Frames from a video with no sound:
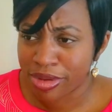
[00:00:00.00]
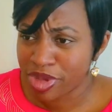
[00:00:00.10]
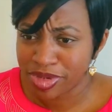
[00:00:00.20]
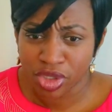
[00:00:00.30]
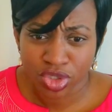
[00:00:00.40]

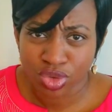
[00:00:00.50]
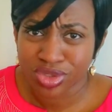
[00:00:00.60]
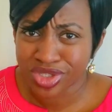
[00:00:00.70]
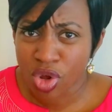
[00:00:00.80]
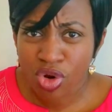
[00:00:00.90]
maybe your
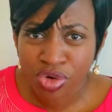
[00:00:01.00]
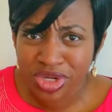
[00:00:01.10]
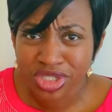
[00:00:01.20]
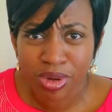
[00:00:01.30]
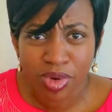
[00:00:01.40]
suit is all
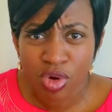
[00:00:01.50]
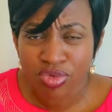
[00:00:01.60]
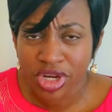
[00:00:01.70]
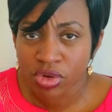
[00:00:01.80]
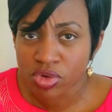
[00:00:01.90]
creased up, all
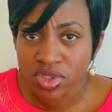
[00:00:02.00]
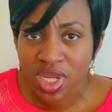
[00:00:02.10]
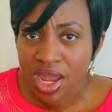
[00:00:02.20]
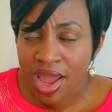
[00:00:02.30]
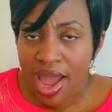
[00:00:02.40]
wrinkled,
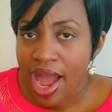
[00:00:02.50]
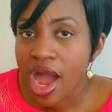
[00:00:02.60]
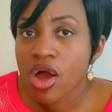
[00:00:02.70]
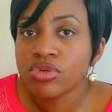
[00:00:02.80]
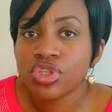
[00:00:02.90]

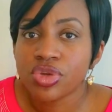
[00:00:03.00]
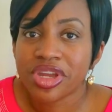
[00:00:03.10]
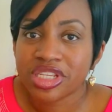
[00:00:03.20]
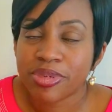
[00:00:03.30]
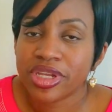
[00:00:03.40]
how do you
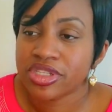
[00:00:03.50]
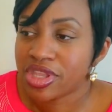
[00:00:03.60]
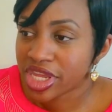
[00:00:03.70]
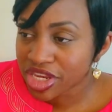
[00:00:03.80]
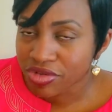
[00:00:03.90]
expect
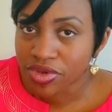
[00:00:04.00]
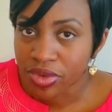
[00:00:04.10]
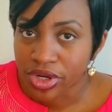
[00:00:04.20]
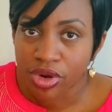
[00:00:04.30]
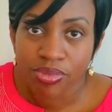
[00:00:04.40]
the
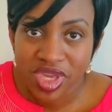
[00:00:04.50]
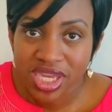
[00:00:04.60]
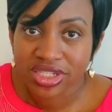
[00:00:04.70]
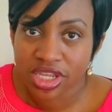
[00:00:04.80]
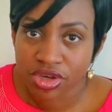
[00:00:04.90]
interviewer or
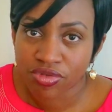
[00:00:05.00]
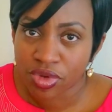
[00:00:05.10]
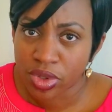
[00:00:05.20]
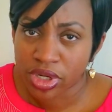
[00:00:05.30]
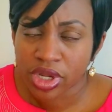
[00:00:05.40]
me as the
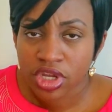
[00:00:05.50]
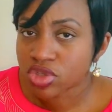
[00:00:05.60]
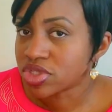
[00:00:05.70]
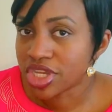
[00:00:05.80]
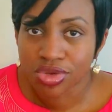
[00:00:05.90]
interviewer
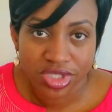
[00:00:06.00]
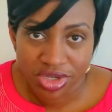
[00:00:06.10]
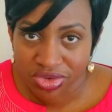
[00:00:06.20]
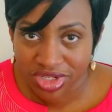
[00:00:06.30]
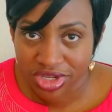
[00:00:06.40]
to take you
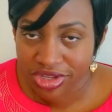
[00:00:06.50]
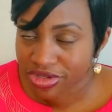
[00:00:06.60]
seriously?